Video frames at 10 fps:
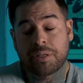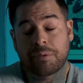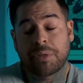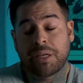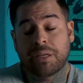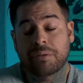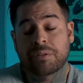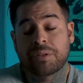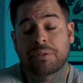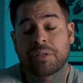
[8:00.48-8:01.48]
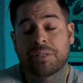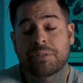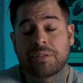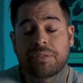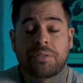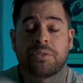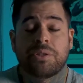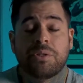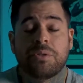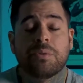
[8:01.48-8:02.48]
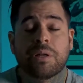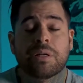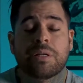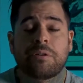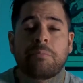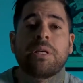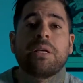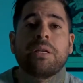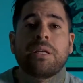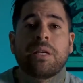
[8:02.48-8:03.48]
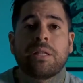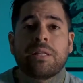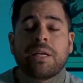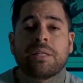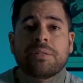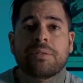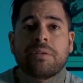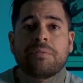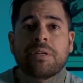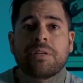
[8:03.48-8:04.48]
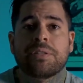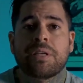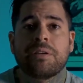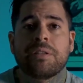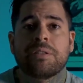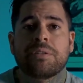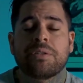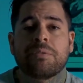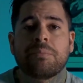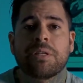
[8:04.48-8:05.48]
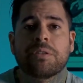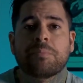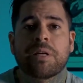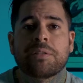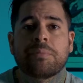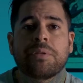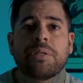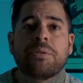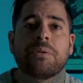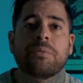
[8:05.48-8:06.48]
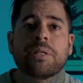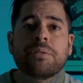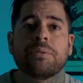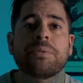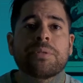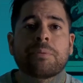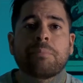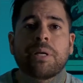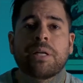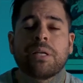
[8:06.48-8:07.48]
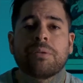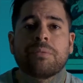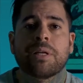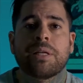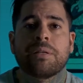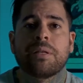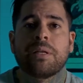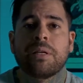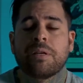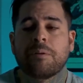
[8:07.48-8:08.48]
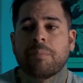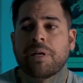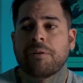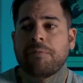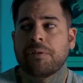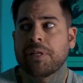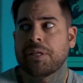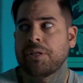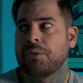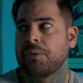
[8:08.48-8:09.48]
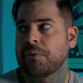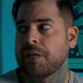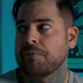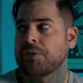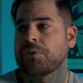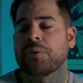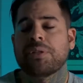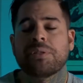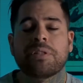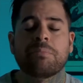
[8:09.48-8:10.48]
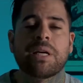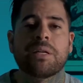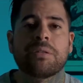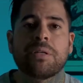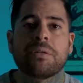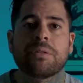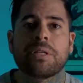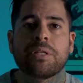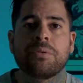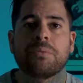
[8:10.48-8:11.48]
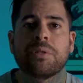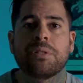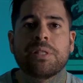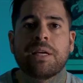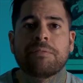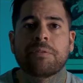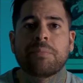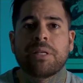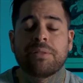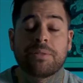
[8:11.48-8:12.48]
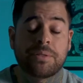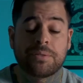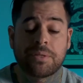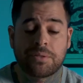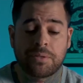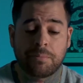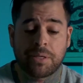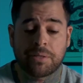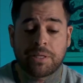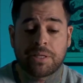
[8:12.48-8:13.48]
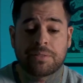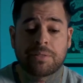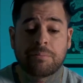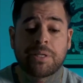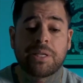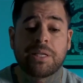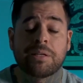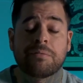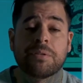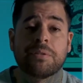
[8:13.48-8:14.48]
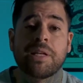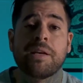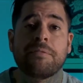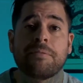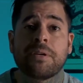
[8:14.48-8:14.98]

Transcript: to make, or there is a decision you are going to make, and that's a very scary decision because possibly you don't want to lose somebody, right? But I feel like you don't have a choice in the matter here, that you really have to make this decision about cutting somebody out of your life,